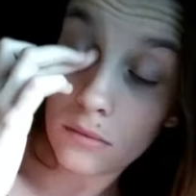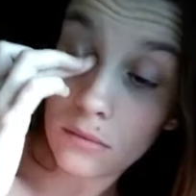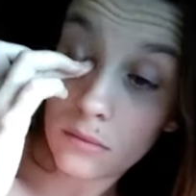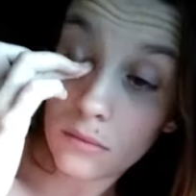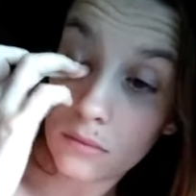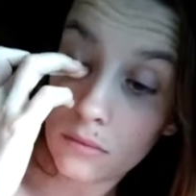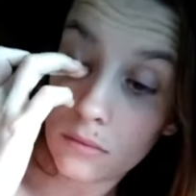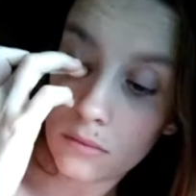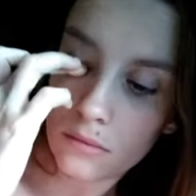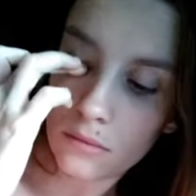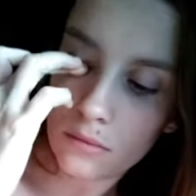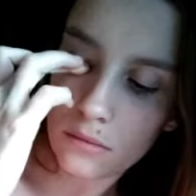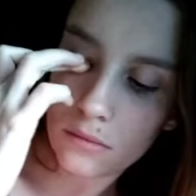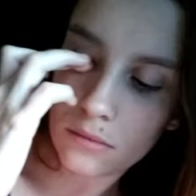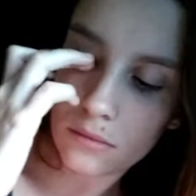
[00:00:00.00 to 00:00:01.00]

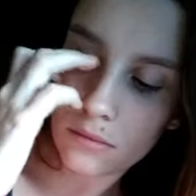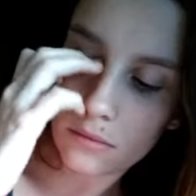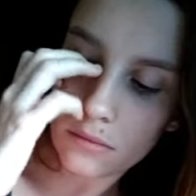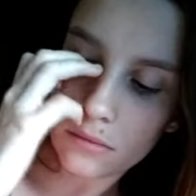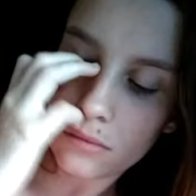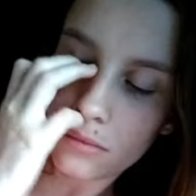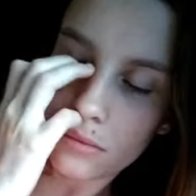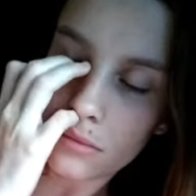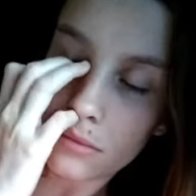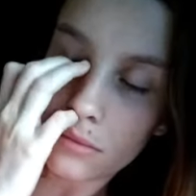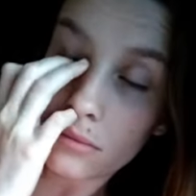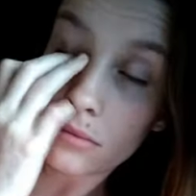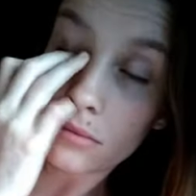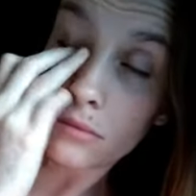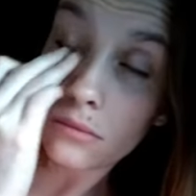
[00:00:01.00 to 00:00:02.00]

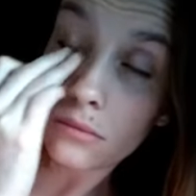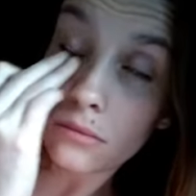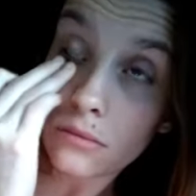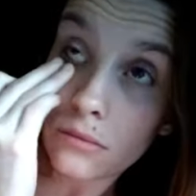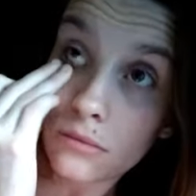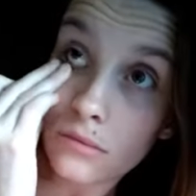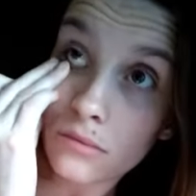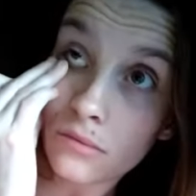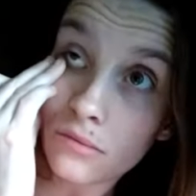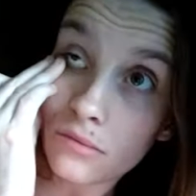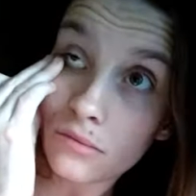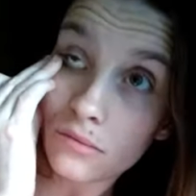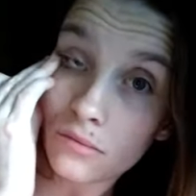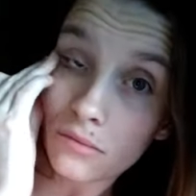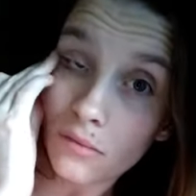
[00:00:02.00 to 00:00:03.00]

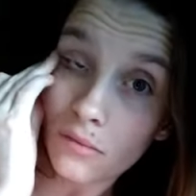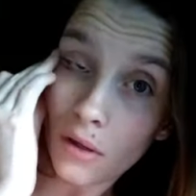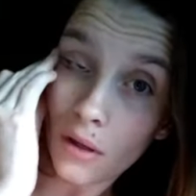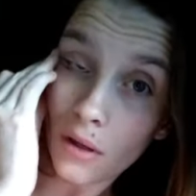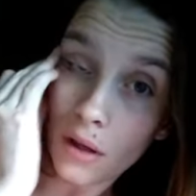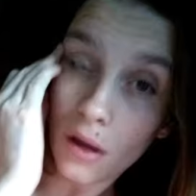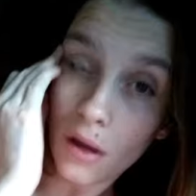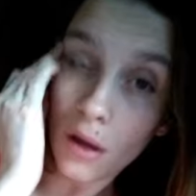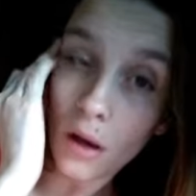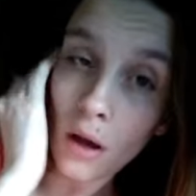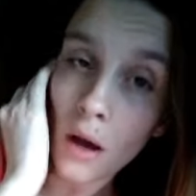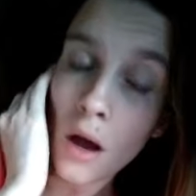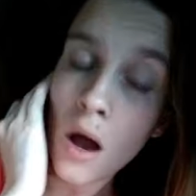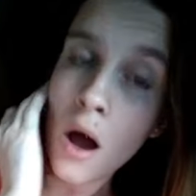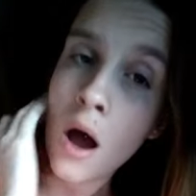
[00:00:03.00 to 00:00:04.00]

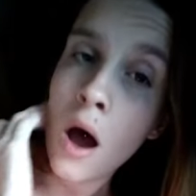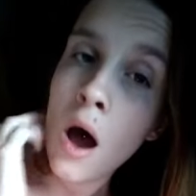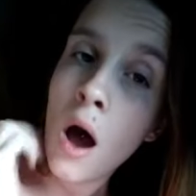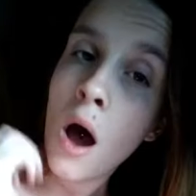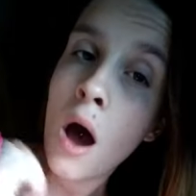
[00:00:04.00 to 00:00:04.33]
Nothing is said.